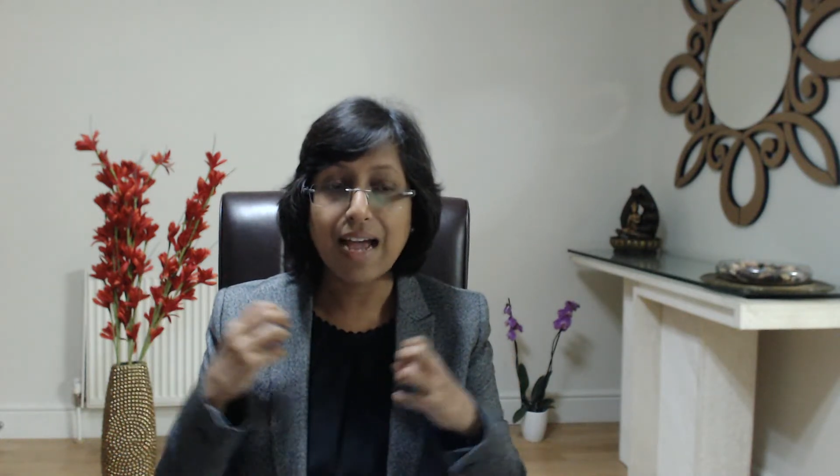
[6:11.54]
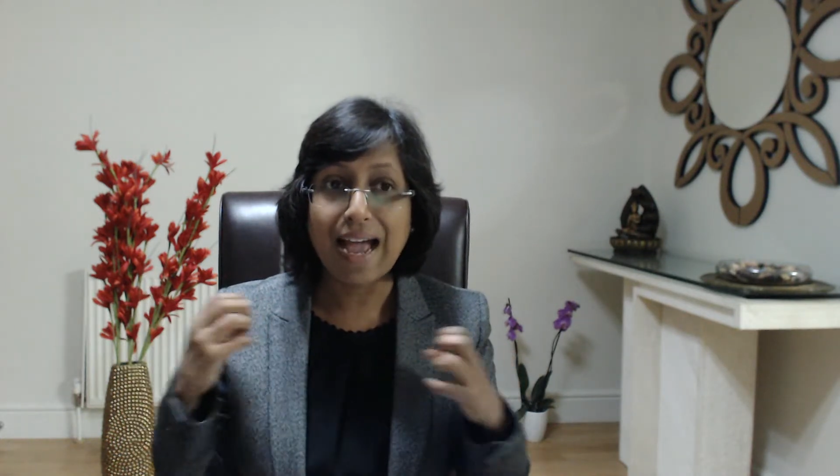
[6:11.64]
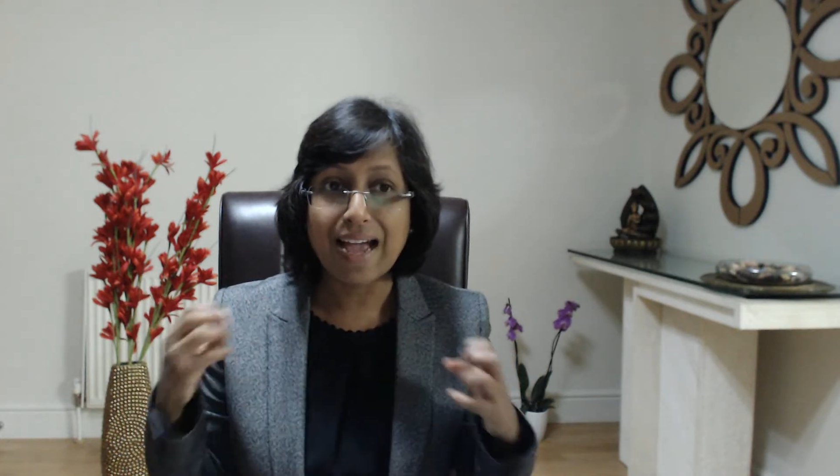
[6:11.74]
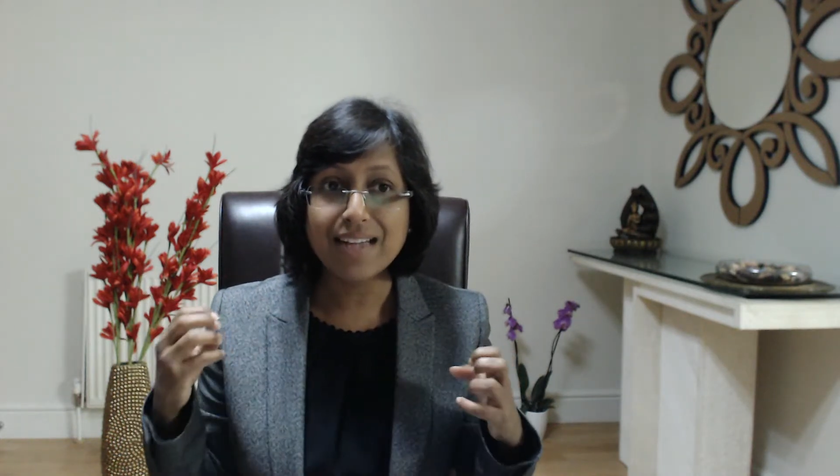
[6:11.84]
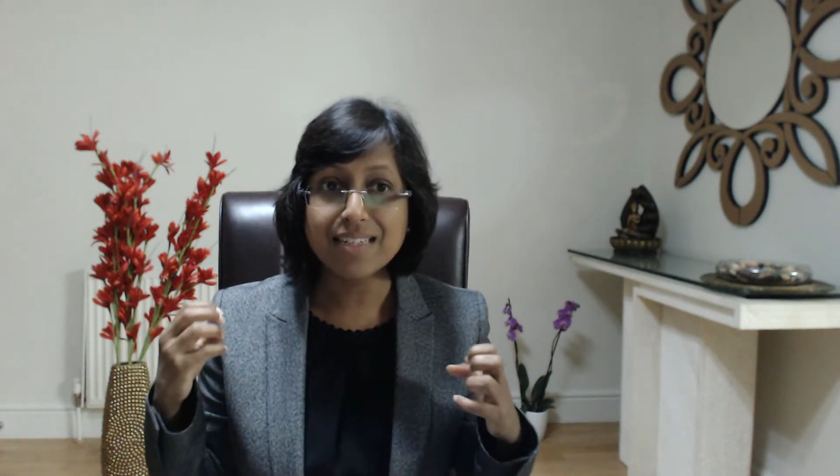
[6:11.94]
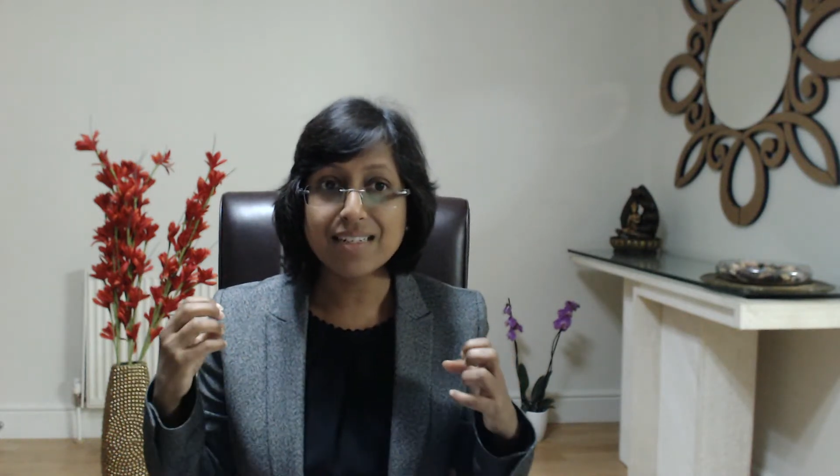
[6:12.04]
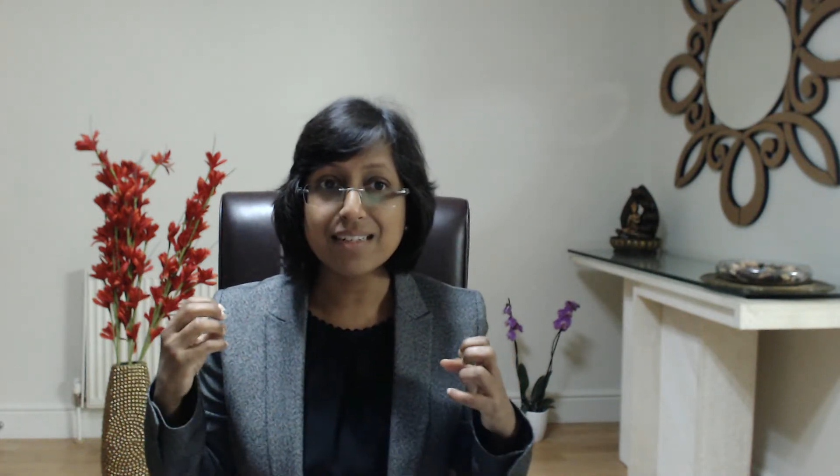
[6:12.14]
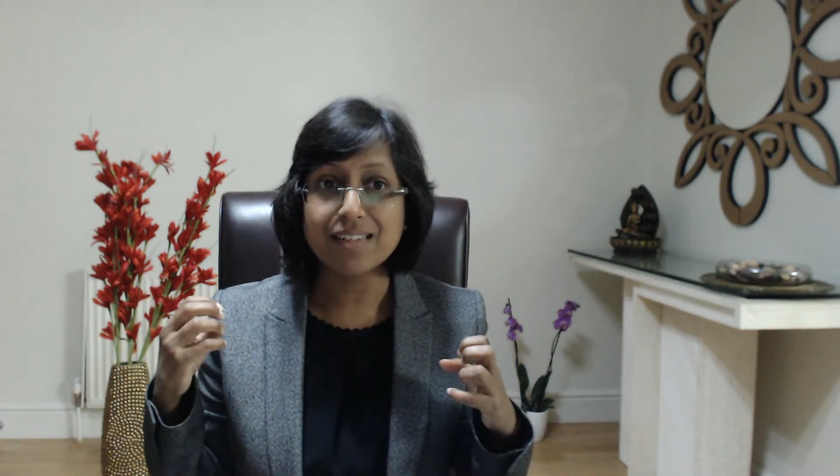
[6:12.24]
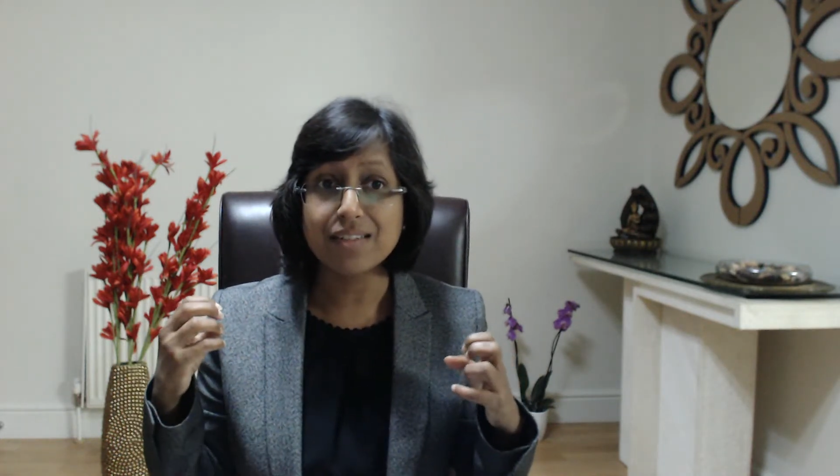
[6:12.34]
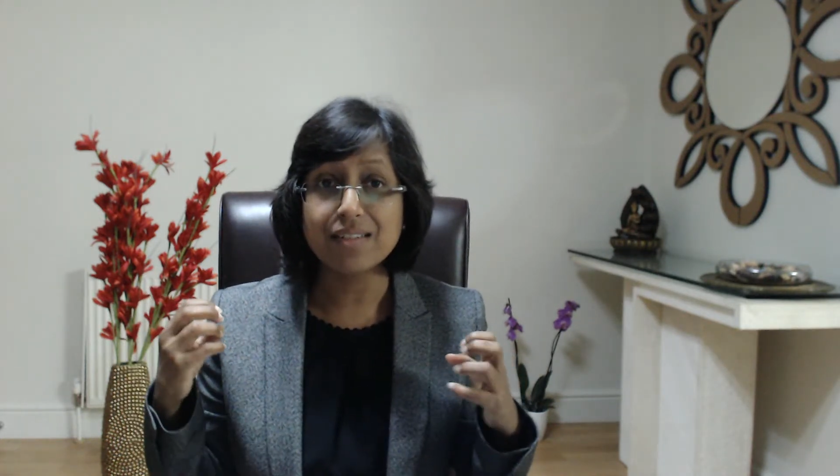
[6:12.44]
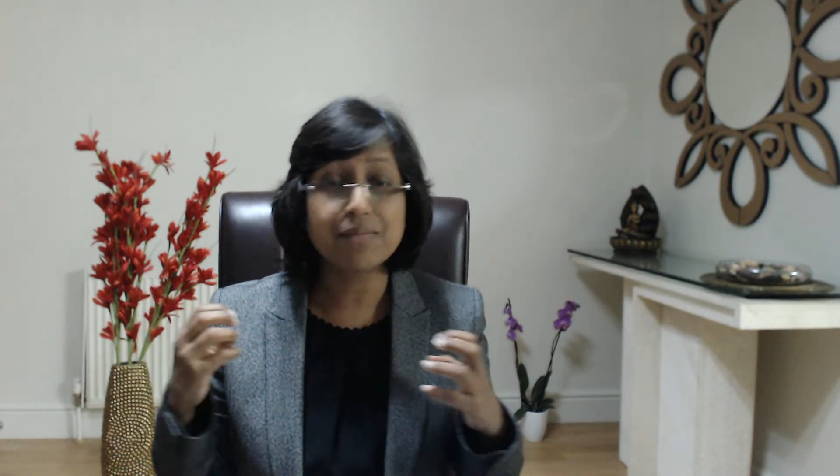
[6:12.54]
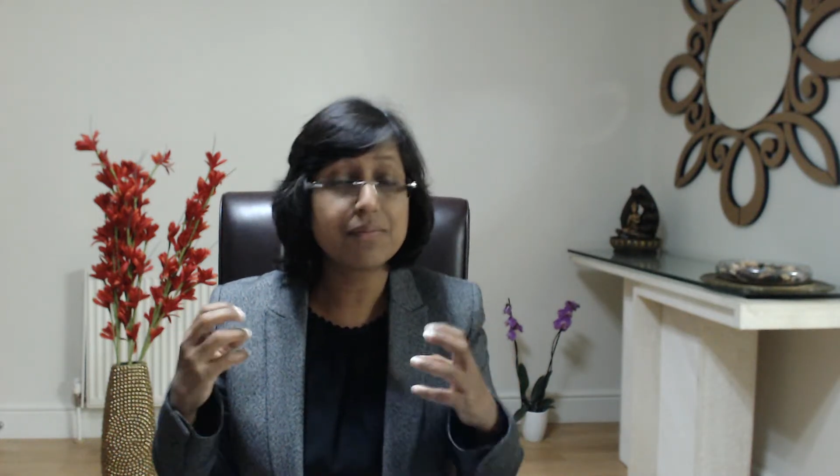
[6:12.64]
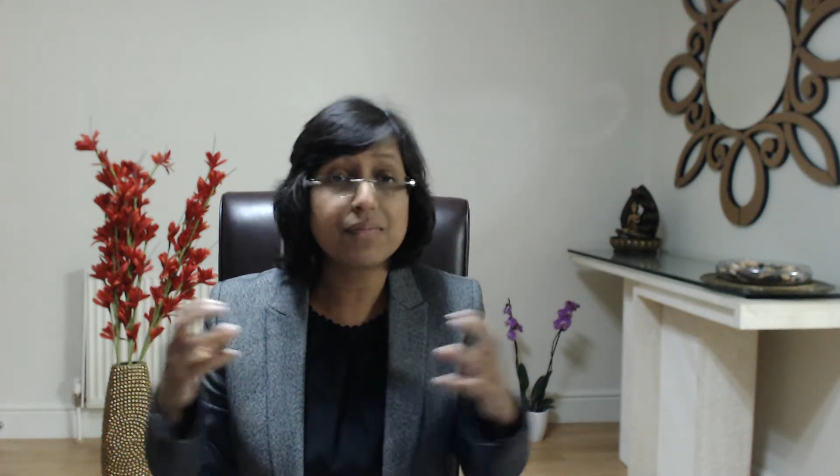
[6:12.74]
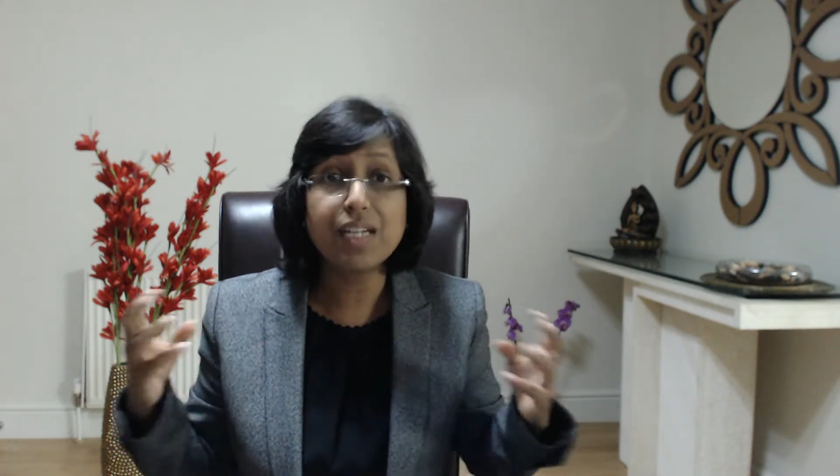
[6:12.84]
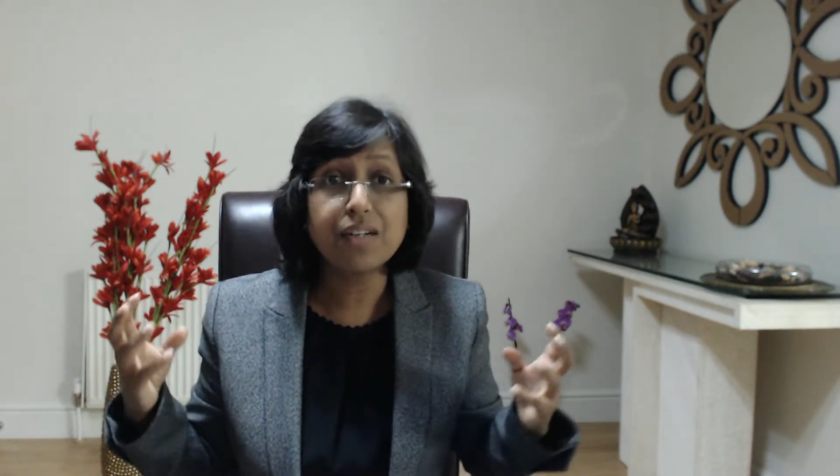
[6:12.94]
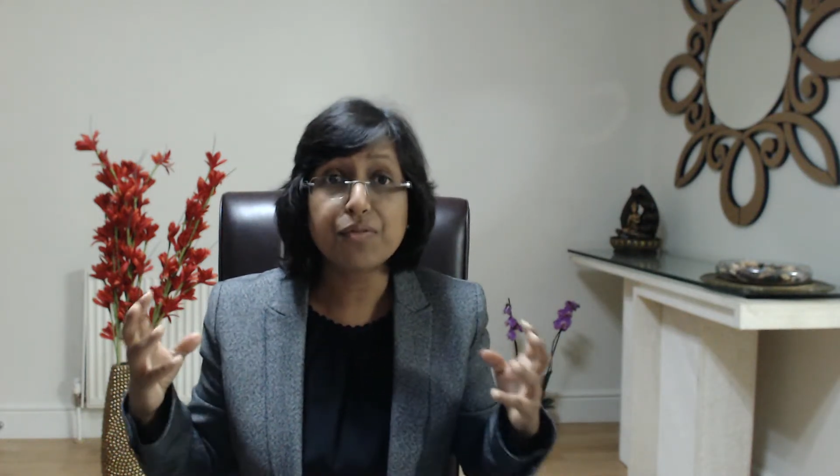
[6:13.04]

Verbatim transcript: and yeah,